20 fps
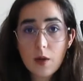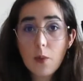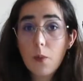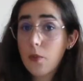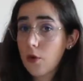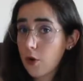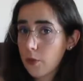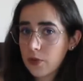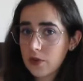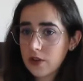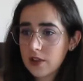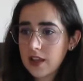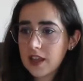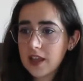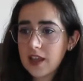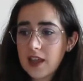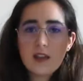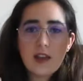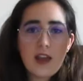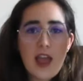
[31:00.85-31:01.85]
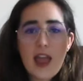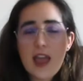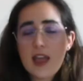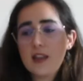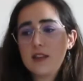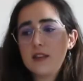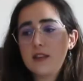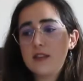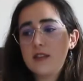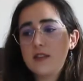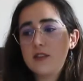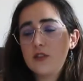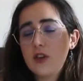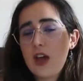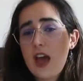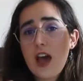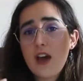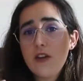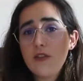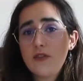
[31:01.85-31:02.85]
properly and to
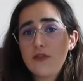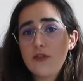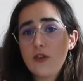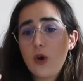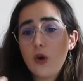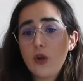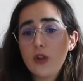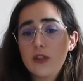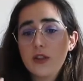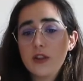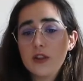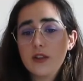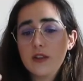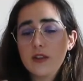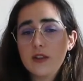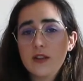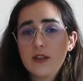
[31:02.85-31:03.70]
have all the